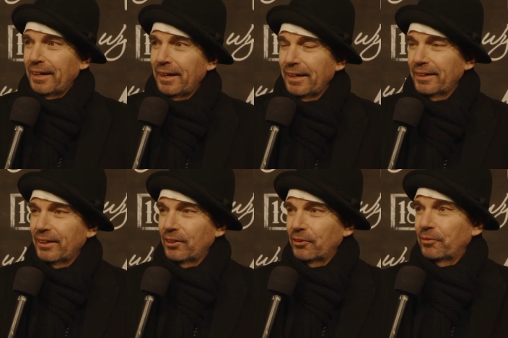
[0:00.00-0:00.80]
And,
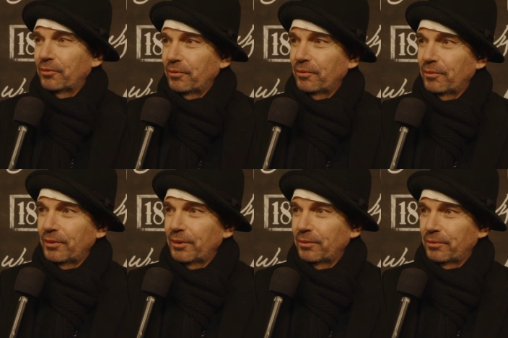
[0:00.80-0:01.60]
uh,
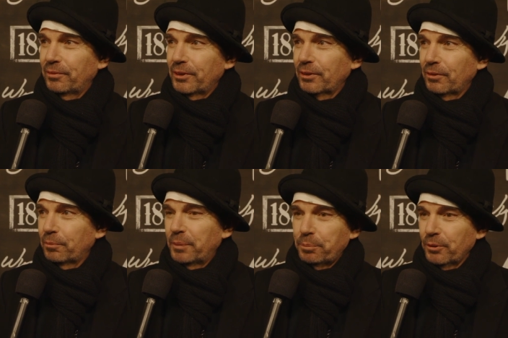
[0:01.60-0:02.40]
you know, they're all
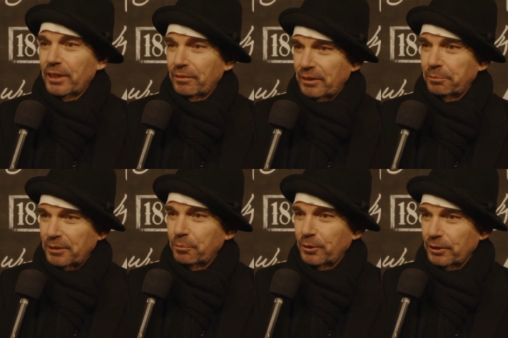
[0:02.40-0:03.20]
people that I've kept
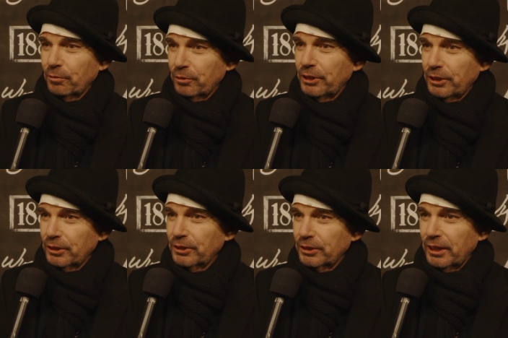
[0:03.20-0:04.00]
up with over the
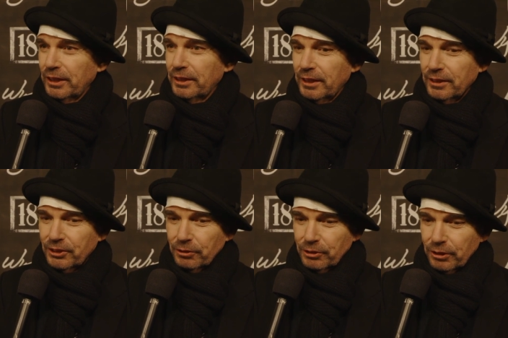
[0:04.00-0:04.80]
years. And uh,
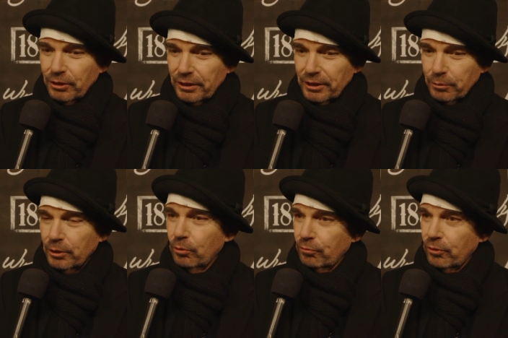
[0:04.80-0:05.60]
so to go down there with
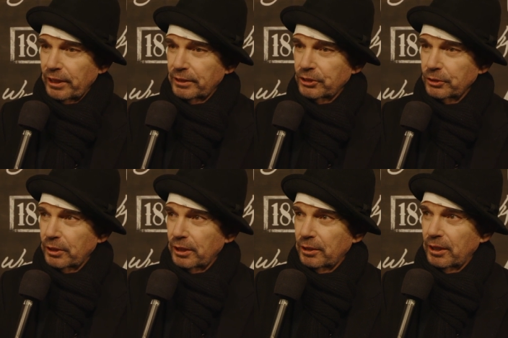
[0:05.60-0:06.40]
old friends
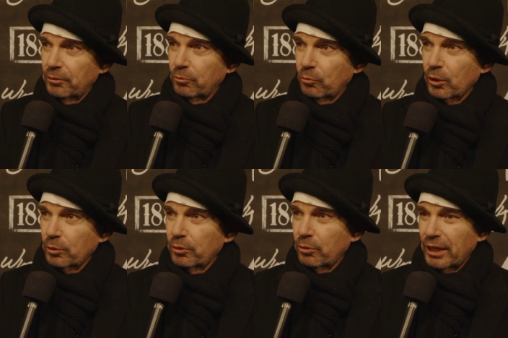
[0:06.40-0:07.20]
uh, and work
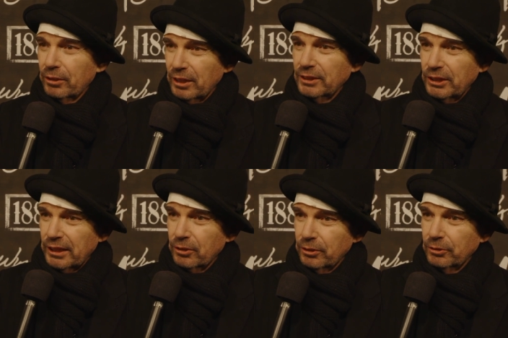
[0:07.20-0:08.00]
with a writer like
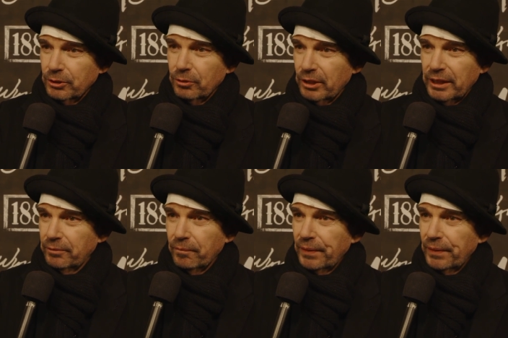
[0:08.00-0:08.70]
Taylor, who's so great,